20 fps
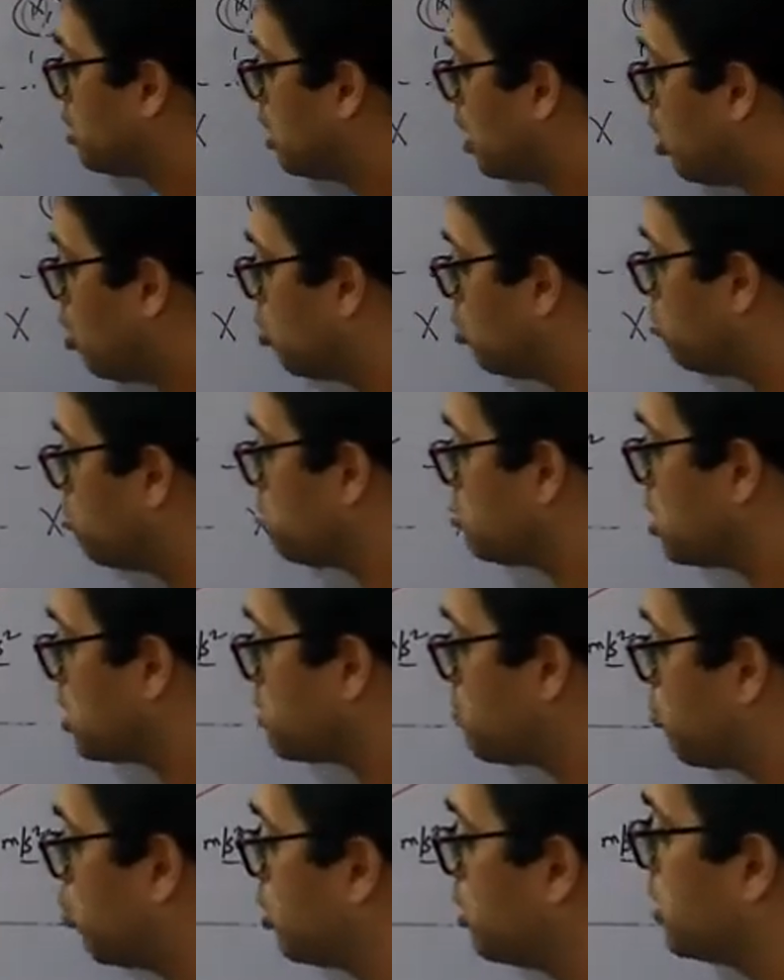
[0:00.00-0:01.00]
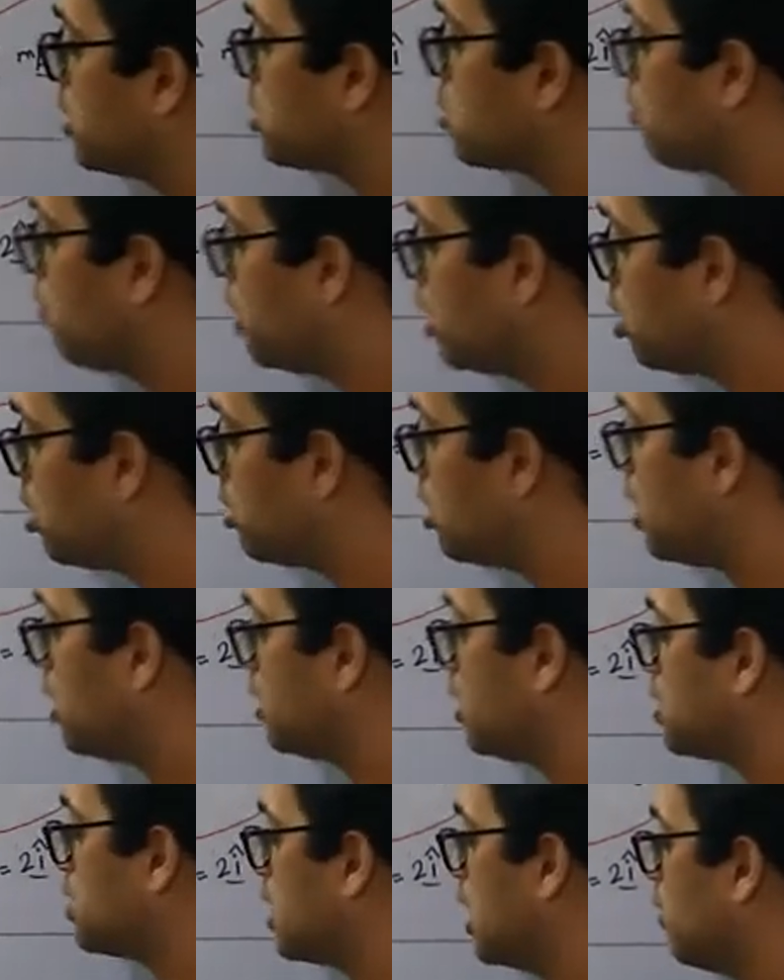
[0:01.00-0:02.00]
Now just put this 1 on the
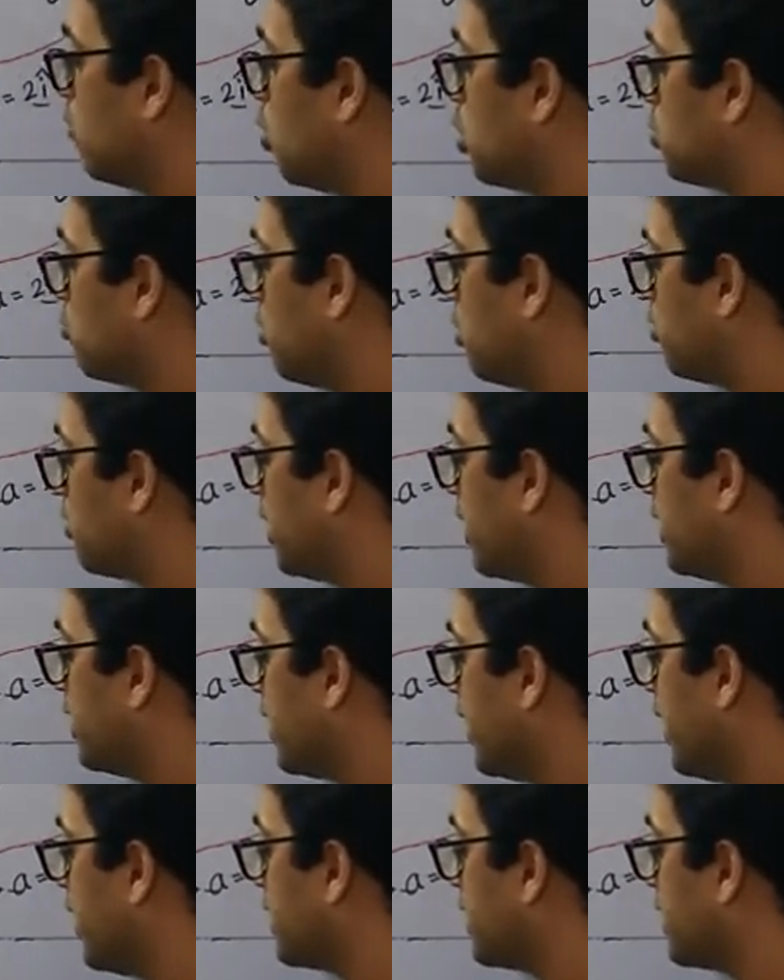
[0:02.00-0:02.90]
other side. What will you get?